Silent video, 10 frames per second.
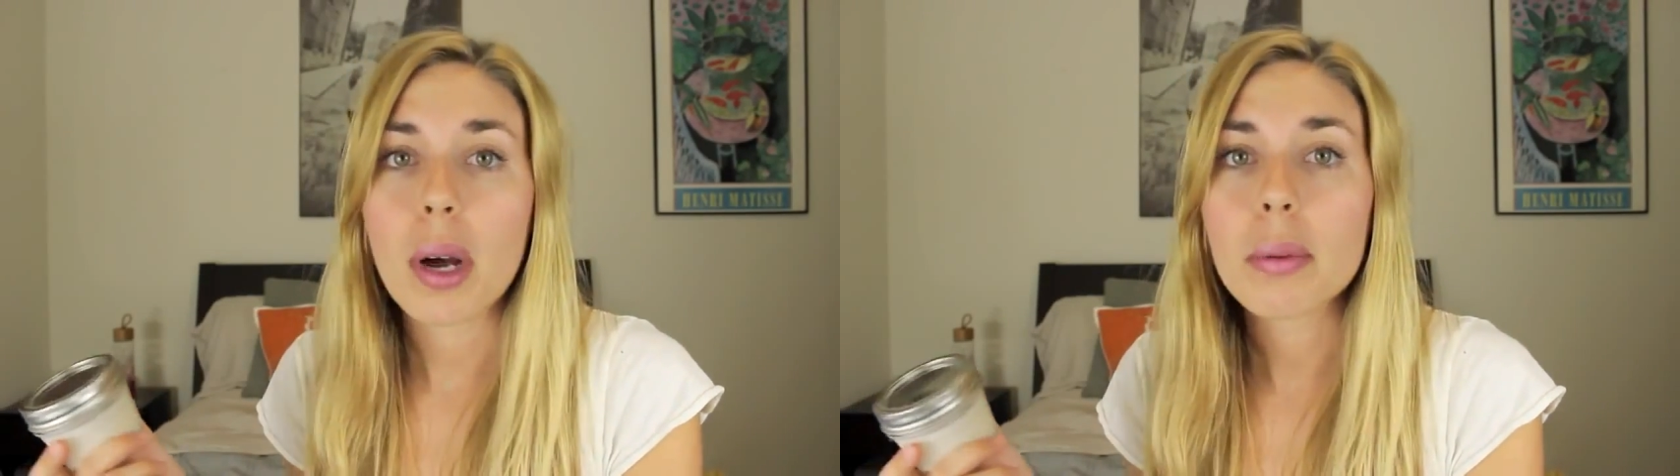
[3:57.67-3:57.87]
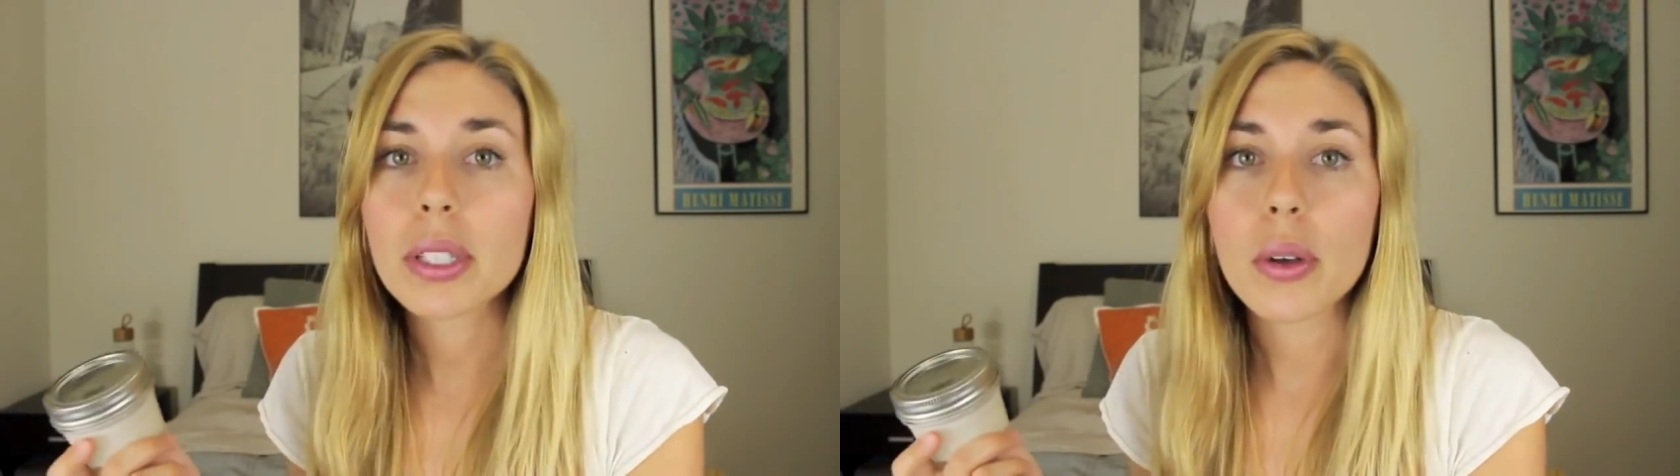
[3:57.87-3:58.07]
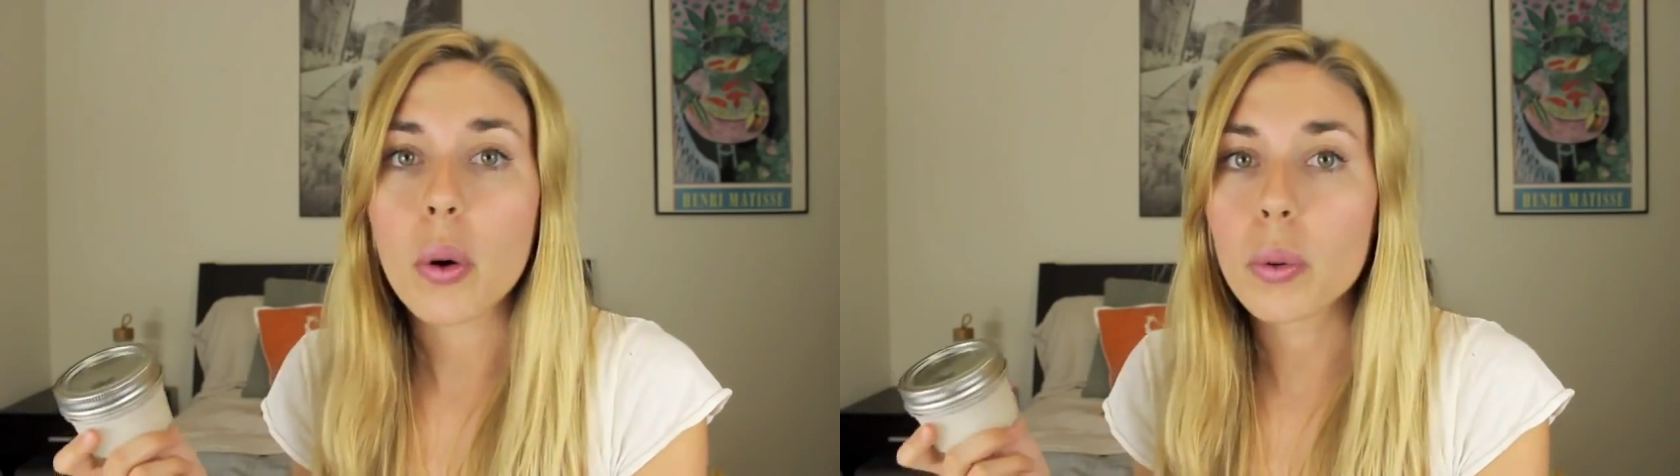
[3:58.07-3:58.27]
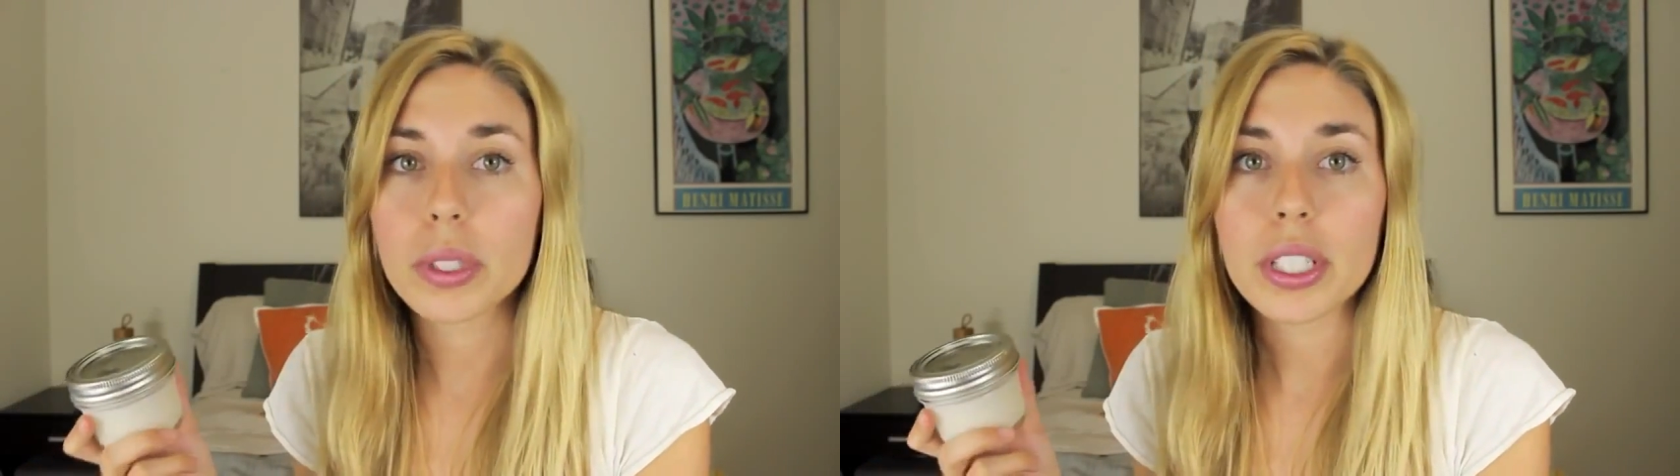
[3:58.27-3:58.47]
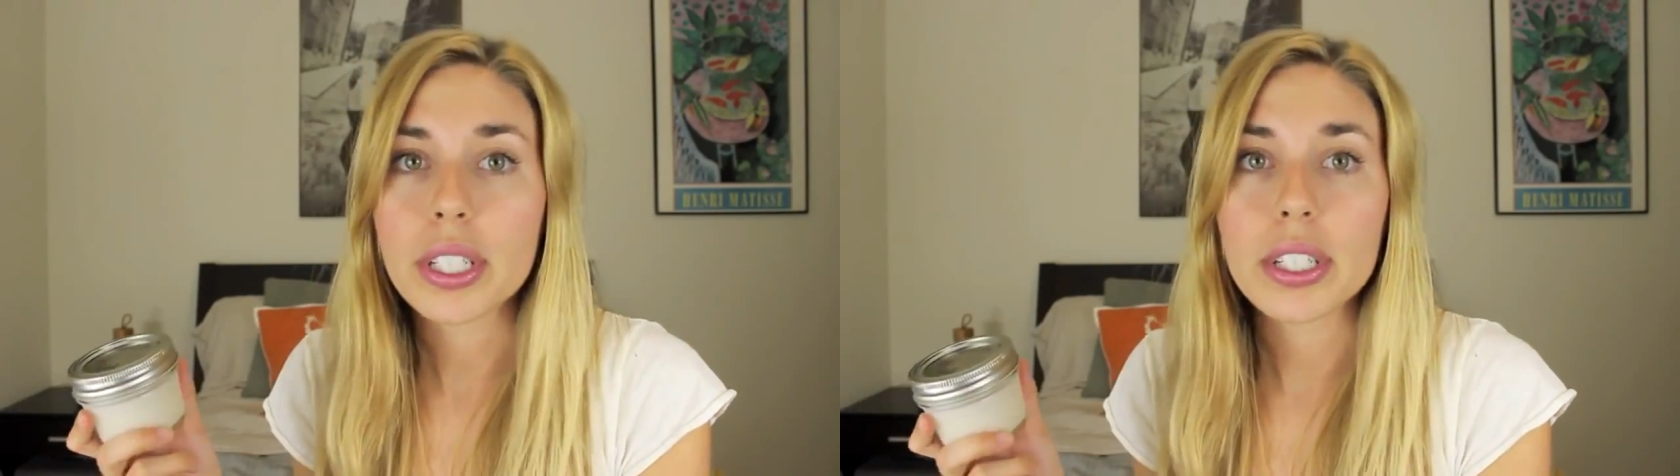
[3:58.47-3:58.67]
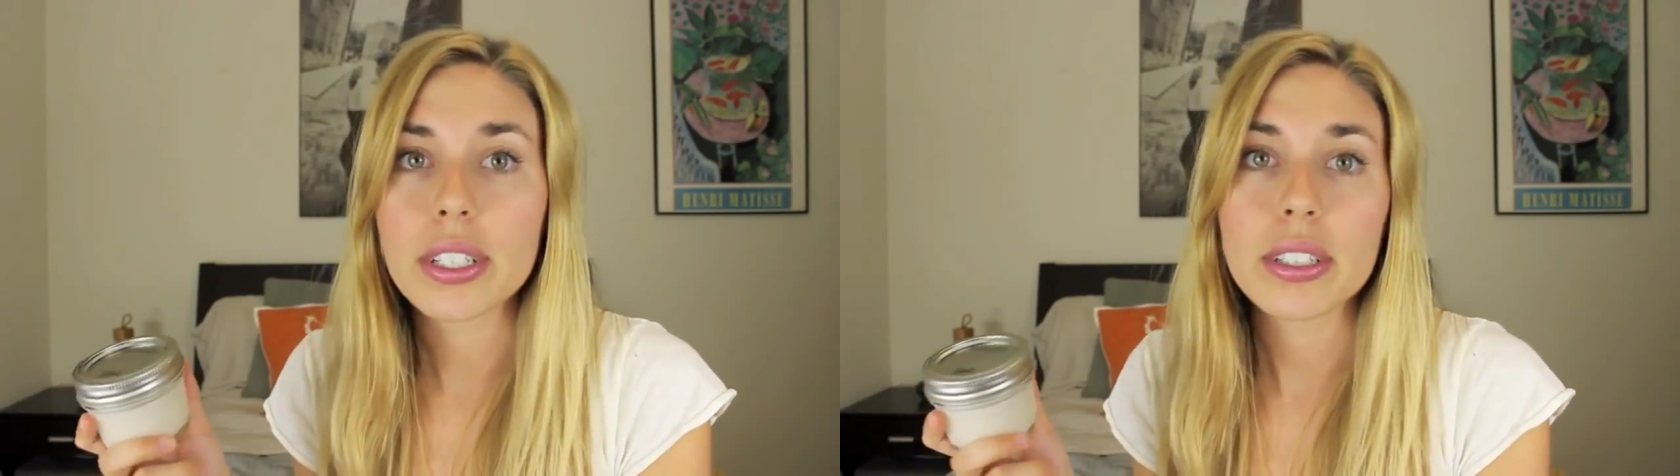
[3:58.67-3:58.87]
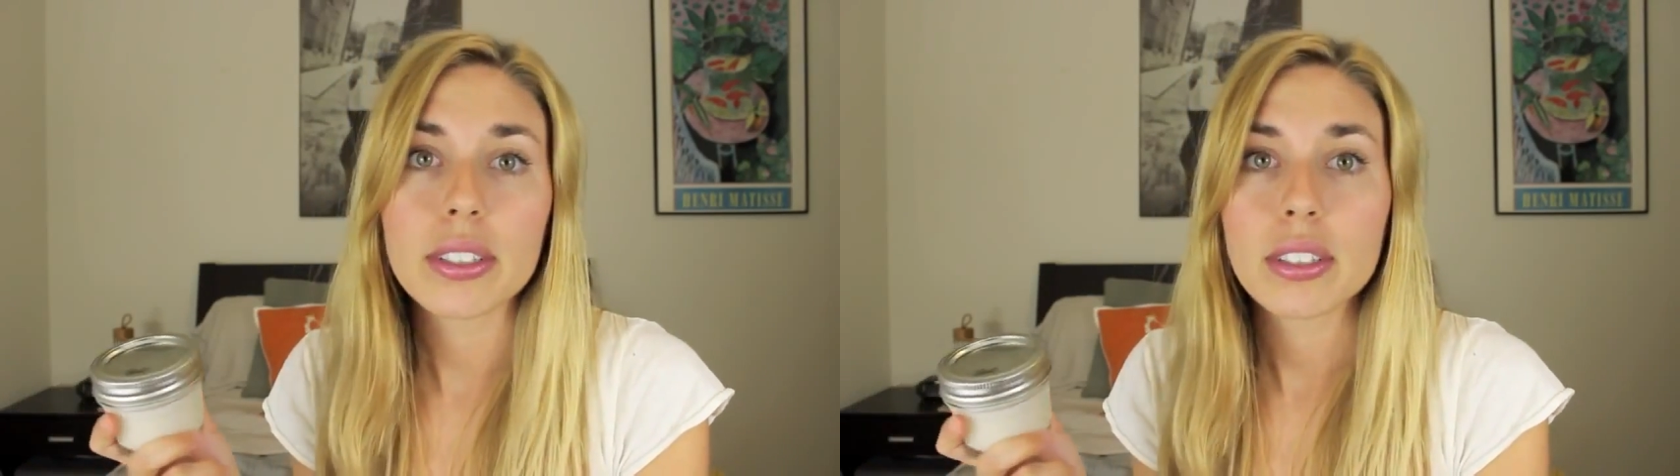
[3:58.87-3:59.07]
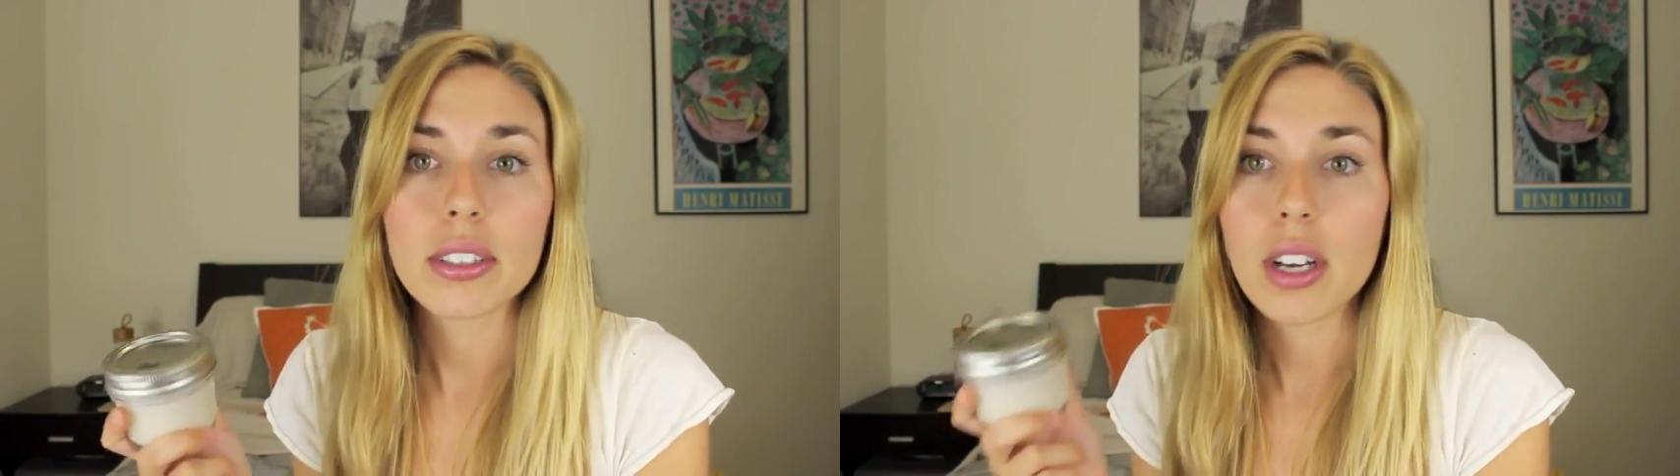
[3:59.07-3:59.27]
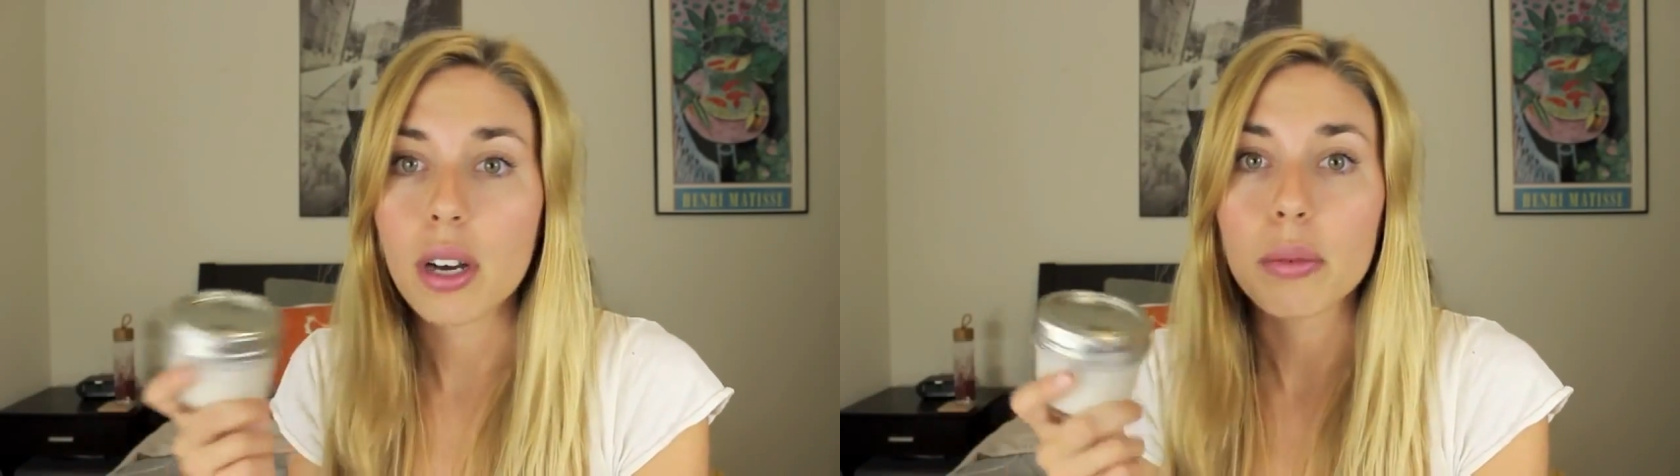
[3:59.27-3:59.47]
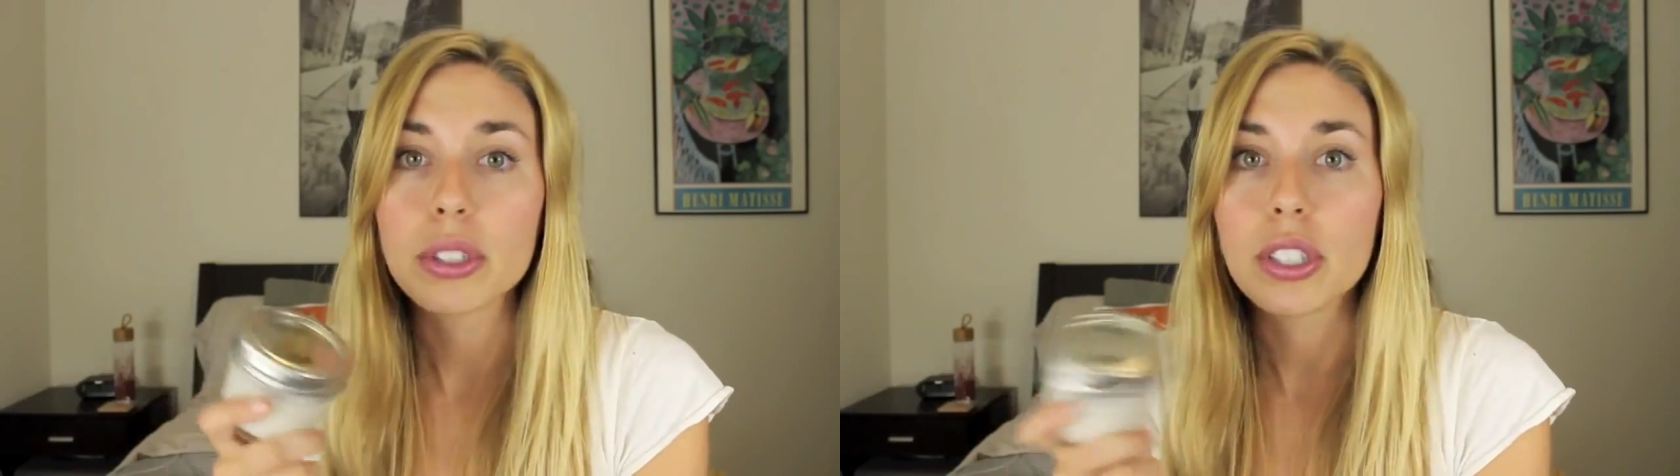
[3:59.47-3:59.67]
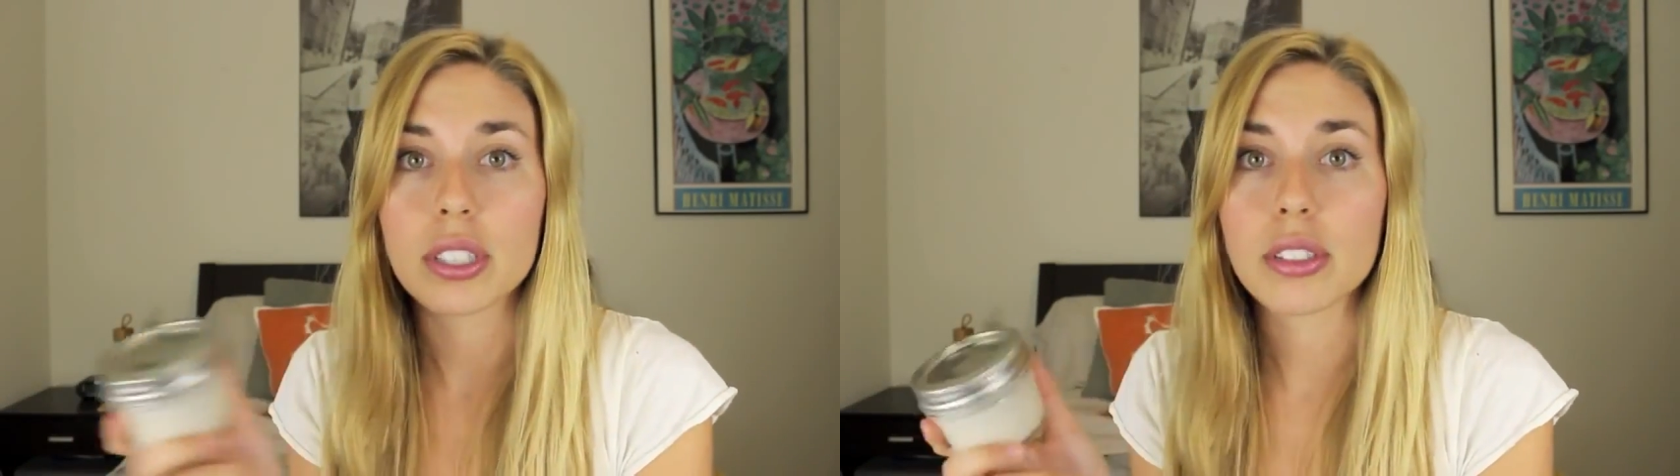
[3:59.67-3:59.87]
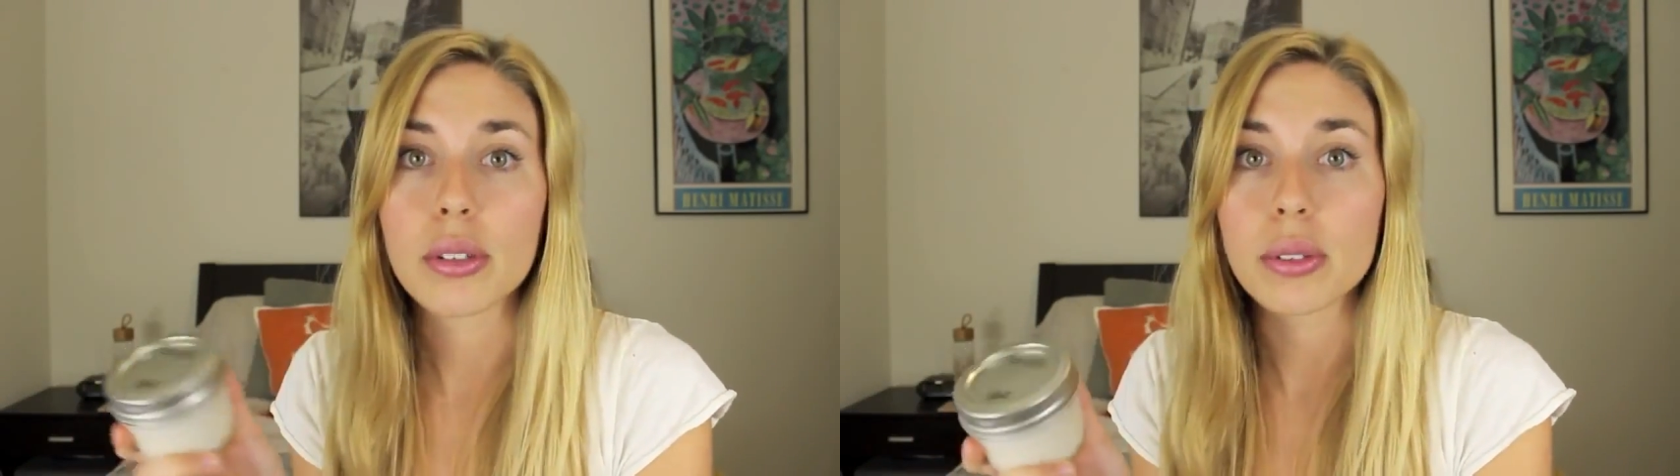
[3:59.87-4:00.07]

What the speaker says: probably the whole year with just